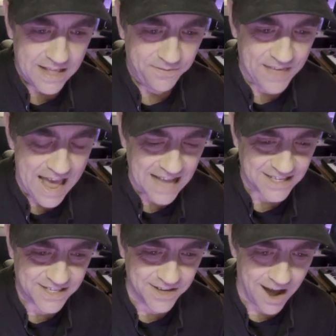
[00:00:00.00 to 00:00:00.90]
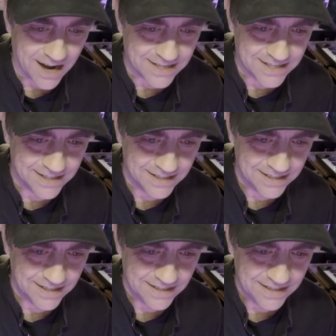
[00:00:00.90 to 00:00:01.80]
That sucked.
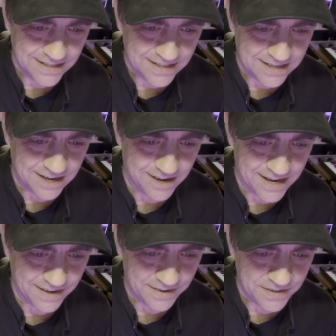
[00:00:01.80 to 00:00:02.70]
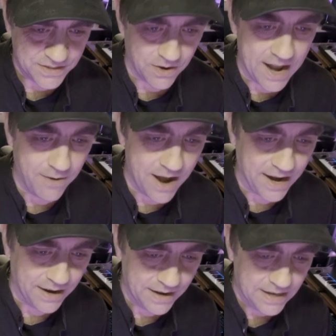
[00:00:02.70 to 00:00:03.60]
Alright. So anyway,